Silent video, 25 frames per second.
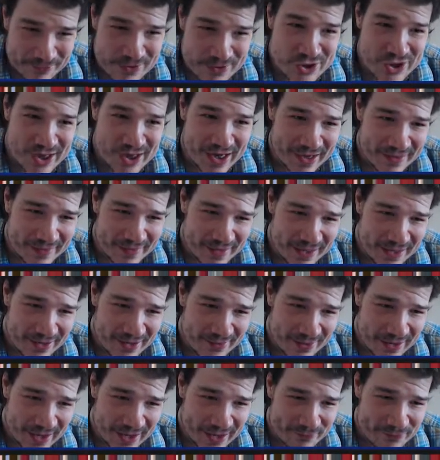chat that you
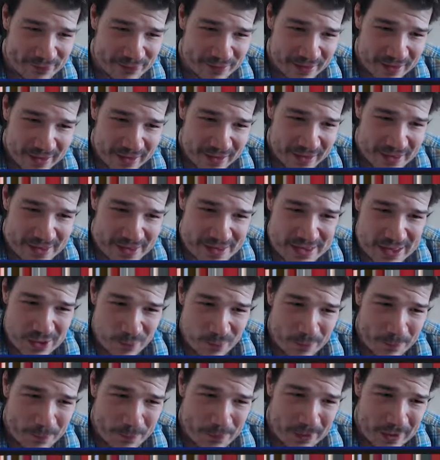have. So
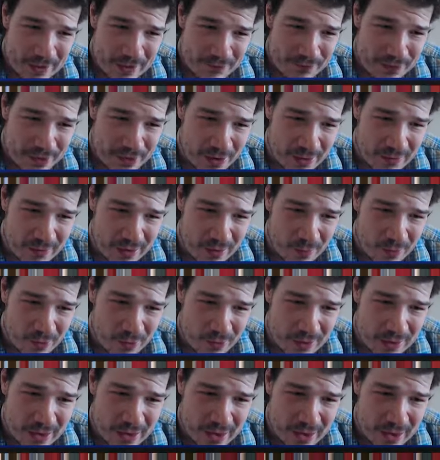we'll put Navarro on.